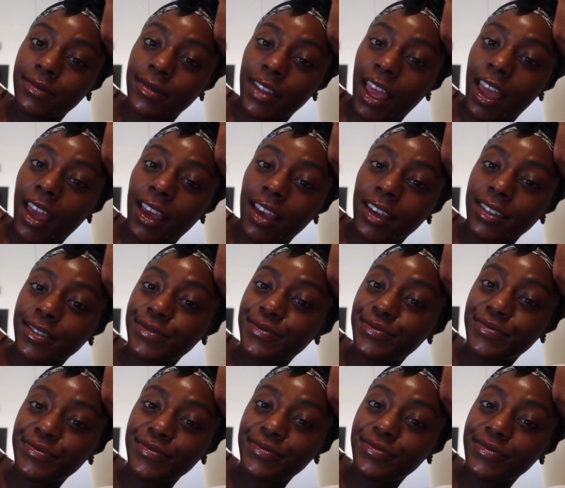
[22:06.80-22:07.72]
hey,
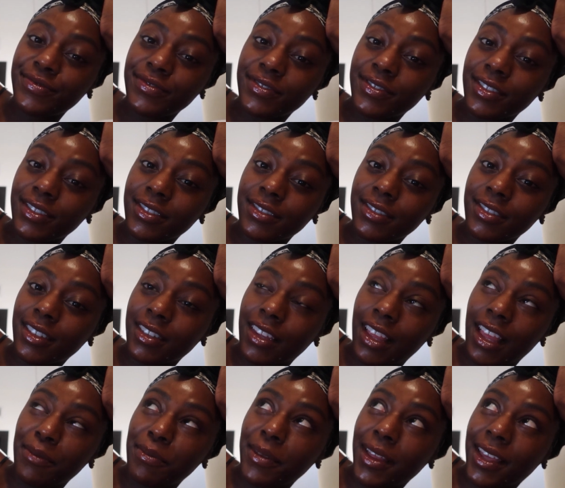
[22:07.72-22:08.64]

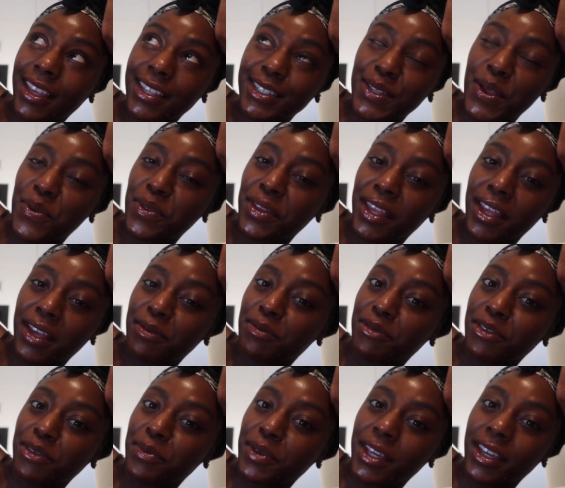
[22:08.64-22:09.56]
I'm like, it's only
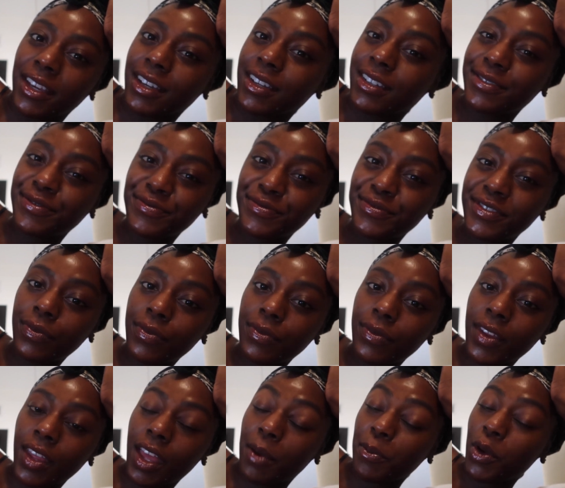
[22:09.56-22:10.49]
up from here.
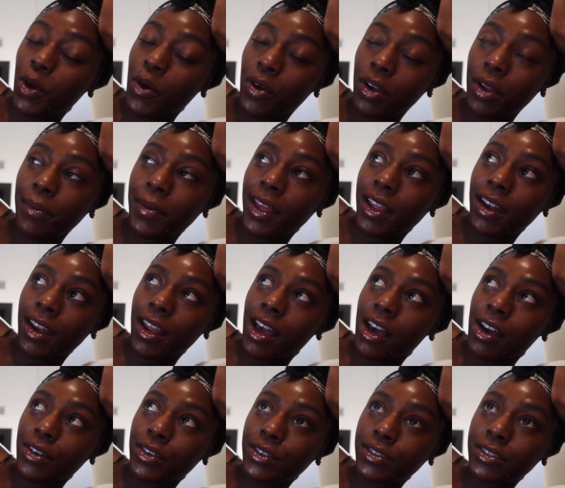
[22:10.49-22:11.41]
I'm going to bed
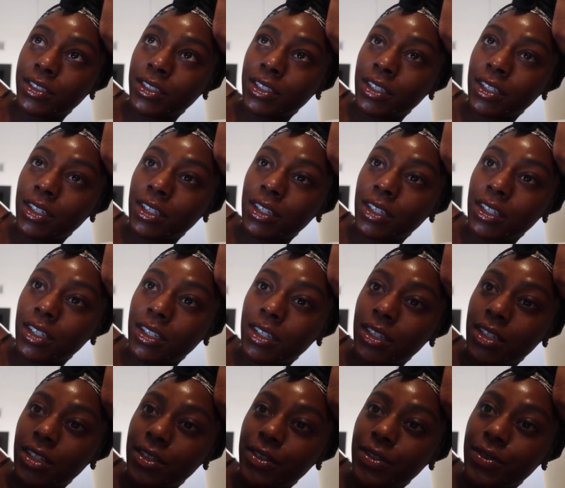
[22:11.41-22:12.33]
now.
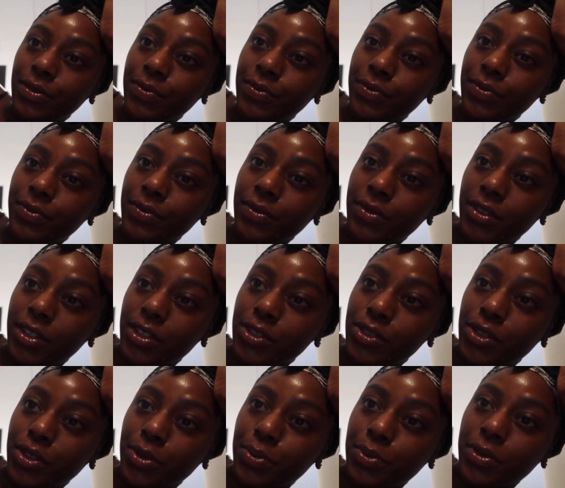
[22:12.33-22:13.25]
This
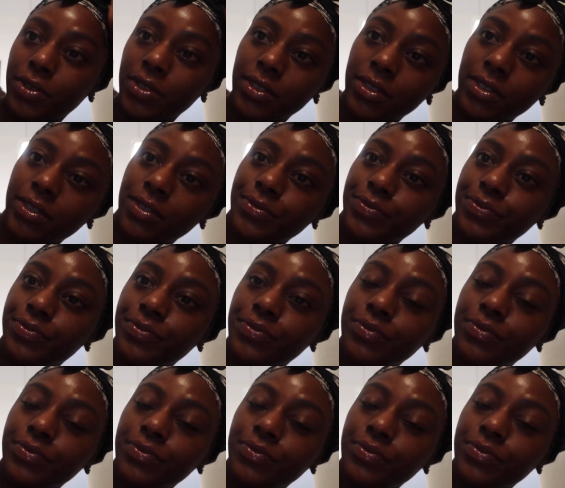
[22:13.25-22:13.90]
trip was